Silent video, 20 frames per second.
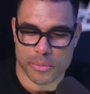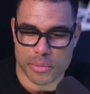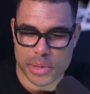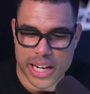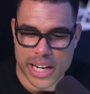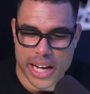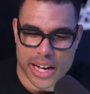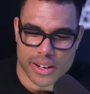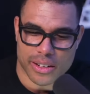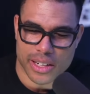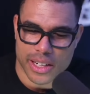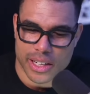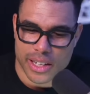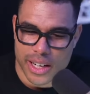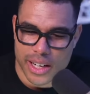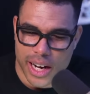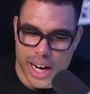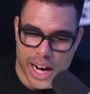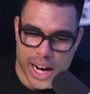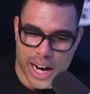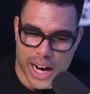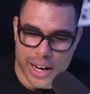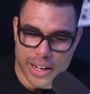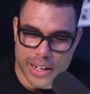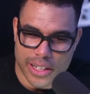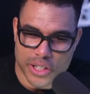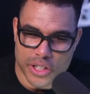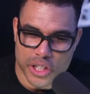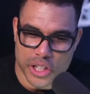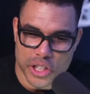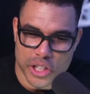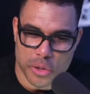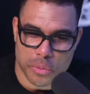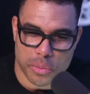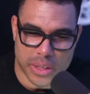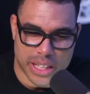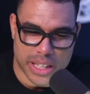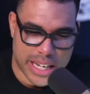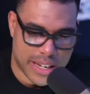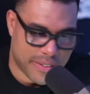me down. Do you
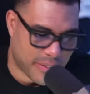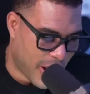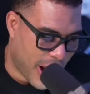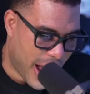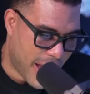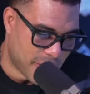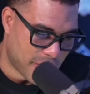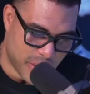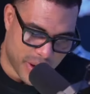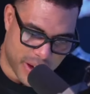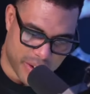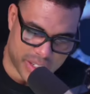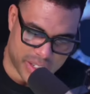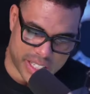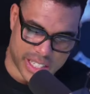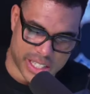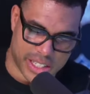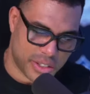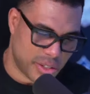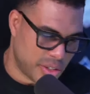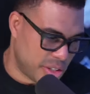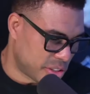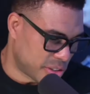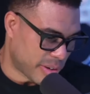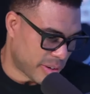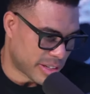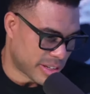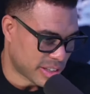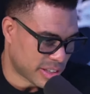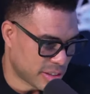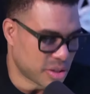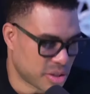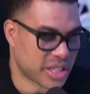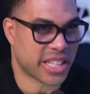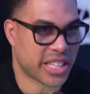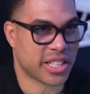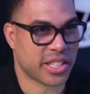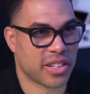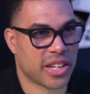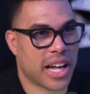believe, or have you ever did a New Year's resolution
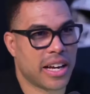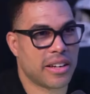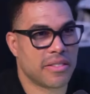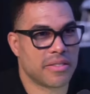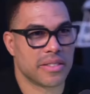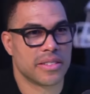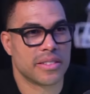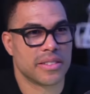in your life?